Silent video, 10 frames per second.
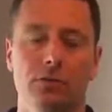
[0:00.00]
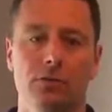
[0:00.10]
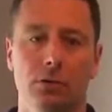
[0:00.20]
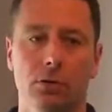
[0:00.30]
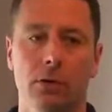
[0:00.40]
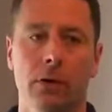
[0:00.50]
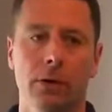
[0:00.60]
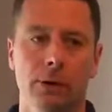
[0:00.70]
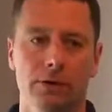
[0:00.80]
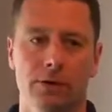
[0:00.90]
So
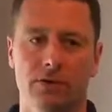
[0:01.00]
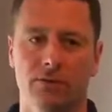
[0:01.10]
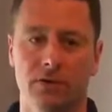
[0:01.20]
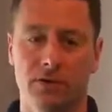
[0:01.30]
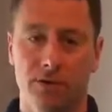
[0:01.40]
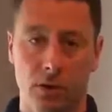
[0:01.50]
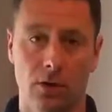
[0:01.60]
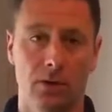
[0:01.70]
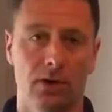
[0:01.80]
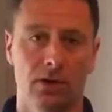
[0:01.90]
just first of all,
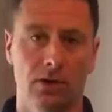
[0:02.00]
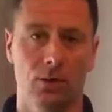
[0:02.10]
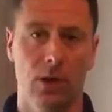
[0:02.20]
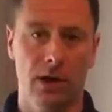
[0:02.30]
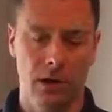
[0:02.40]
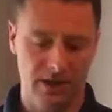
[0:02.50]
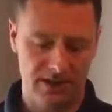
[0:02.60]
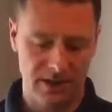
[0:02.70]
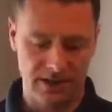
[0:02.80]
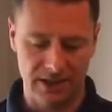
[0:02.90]
I want to tell you what an
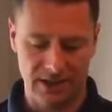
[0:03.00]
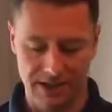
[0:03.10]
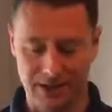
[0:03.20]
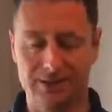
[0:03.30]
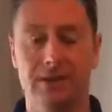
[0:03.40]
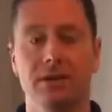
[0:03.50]
RCD is.